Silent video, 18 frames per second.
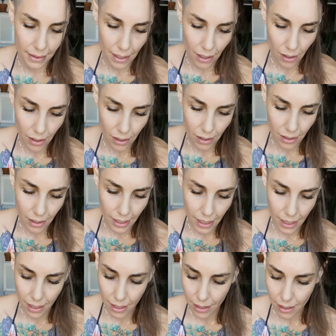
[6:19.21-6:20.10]

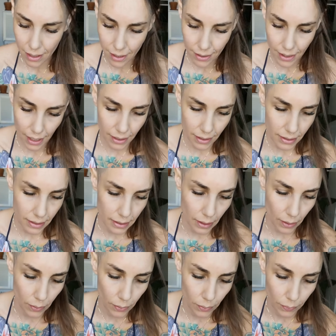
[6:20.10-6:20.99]
earlier. That is
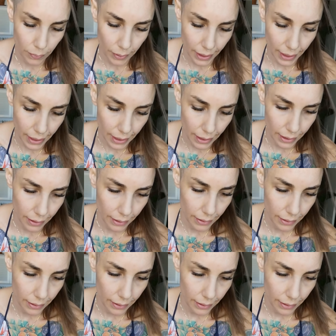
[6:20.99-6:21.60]
so rad.